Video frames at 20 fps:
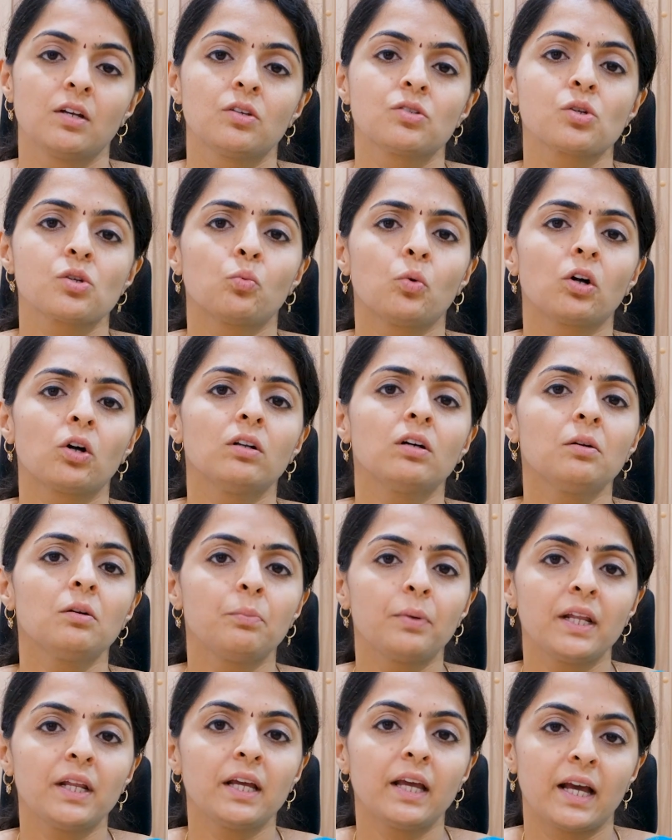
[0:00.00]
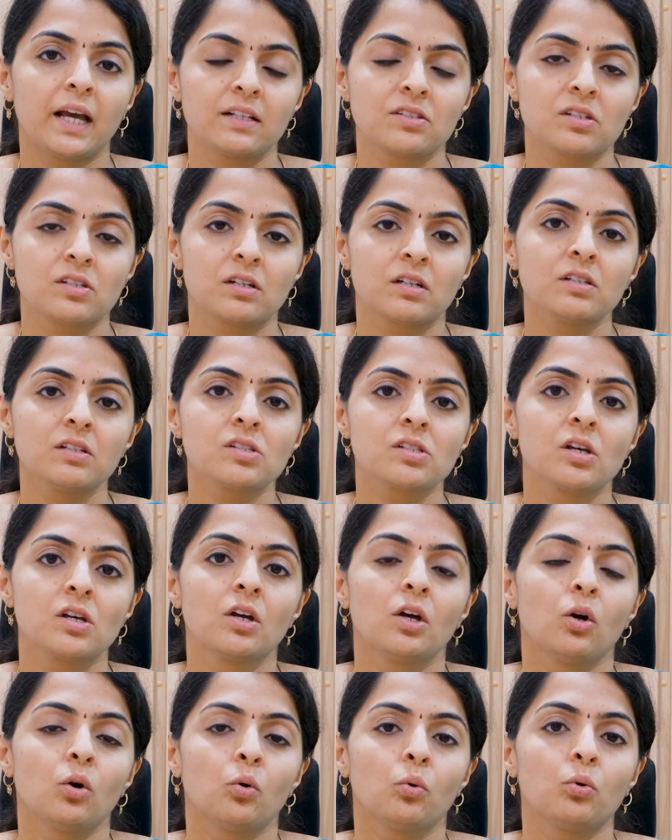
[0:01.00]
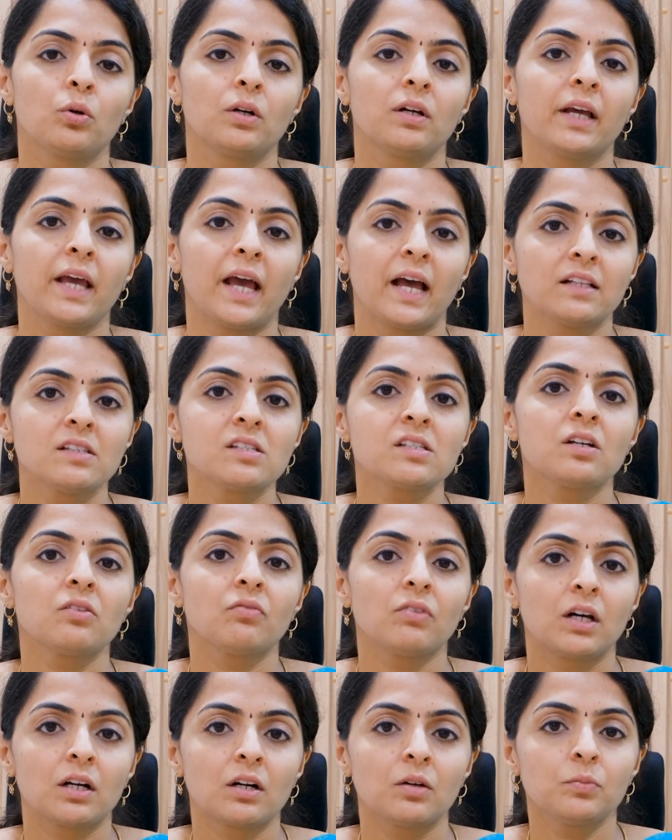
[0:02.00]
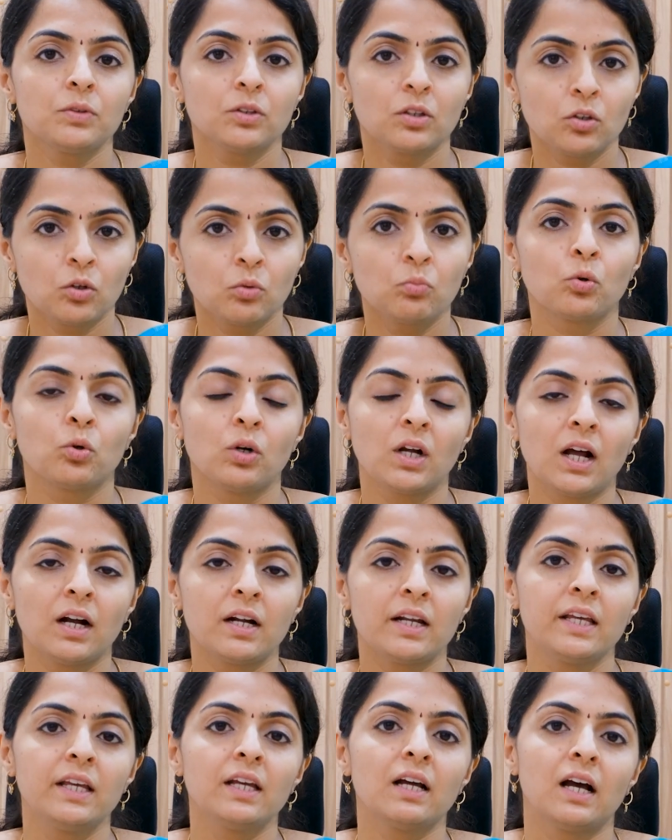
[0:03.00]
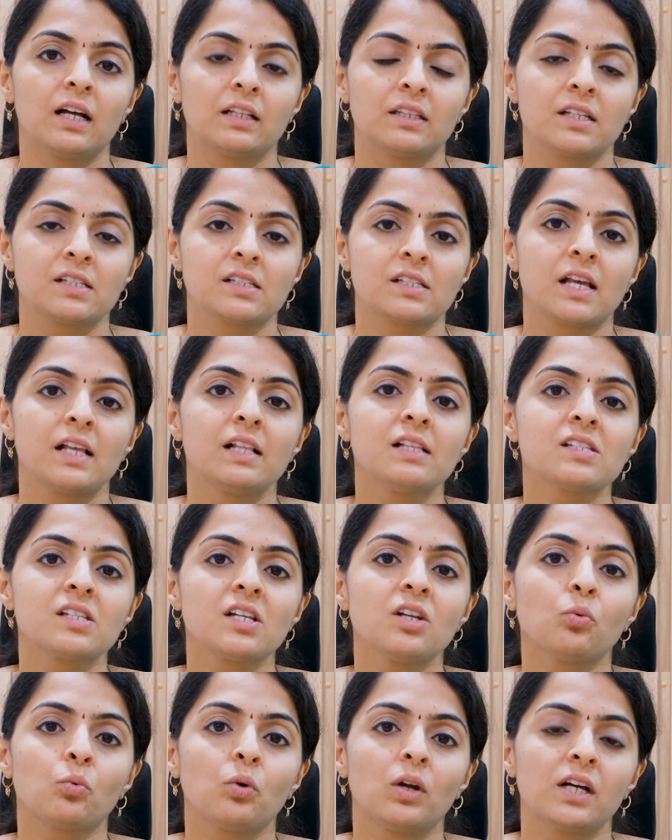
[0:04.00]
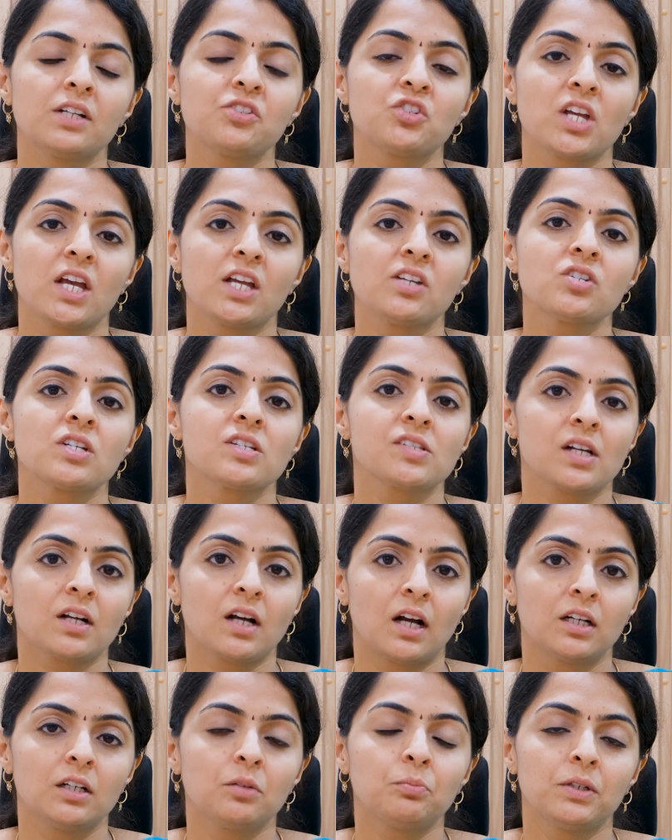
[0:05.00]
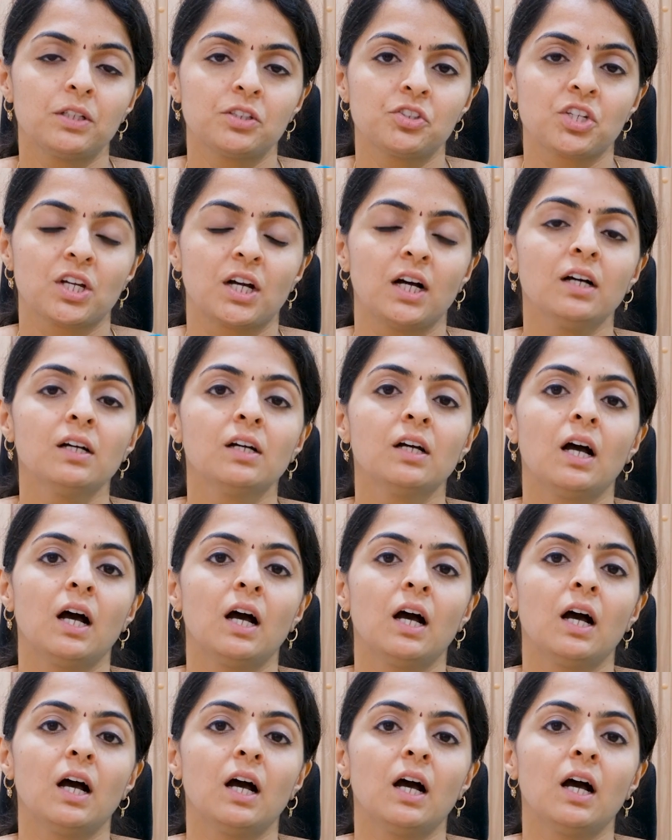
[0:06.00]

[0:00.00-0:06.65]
So what are precancerous? Oru cancer varadhukku munnadi and the cells la ulla changes ah kandupidicha